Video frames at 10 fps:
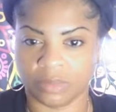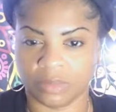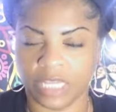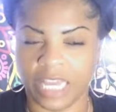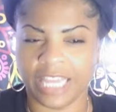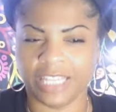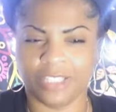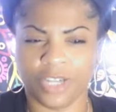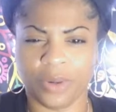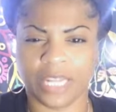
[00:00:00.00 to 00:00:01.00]
He's
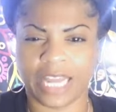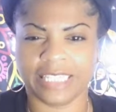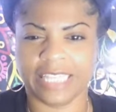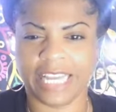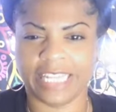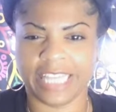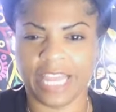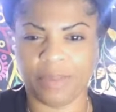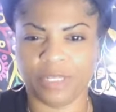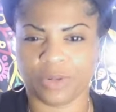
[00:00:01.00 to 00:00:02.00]
joking like saying
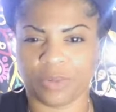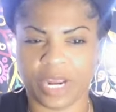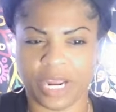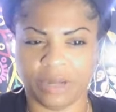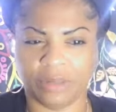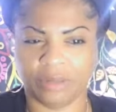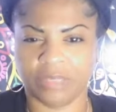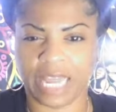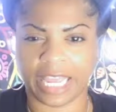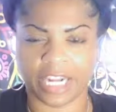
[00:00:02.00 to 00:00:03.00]
Tammy Terrell,
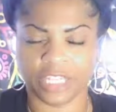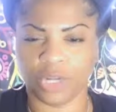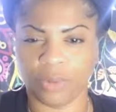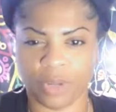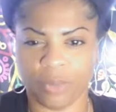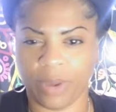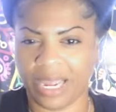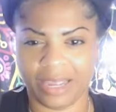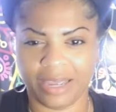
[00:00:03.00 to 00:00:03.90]
like in a joking way.